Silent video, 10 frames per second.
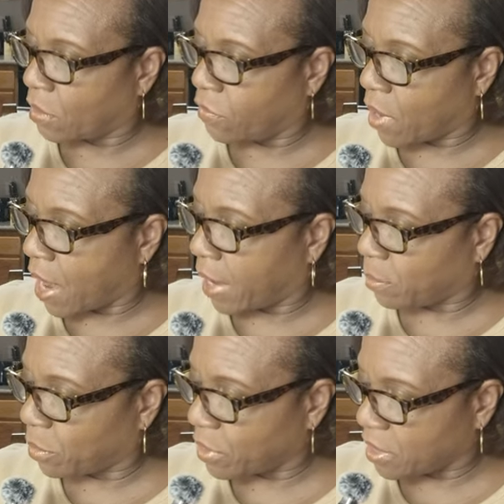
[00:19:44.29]
For I
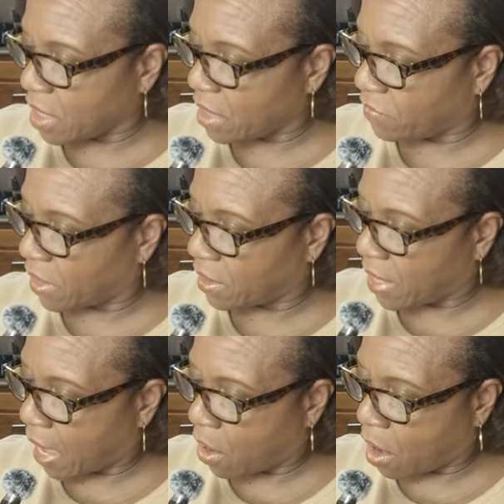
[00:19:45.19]
perceive that
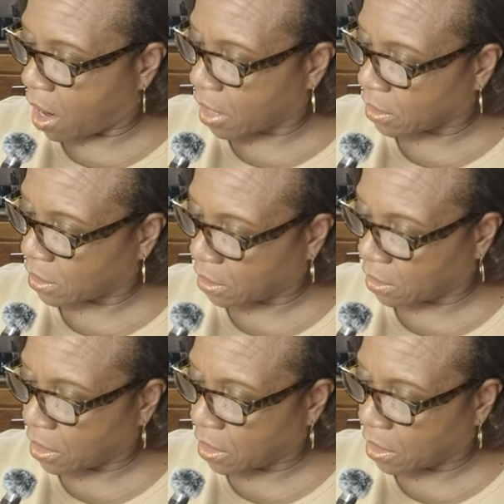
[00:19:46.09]
thou art the,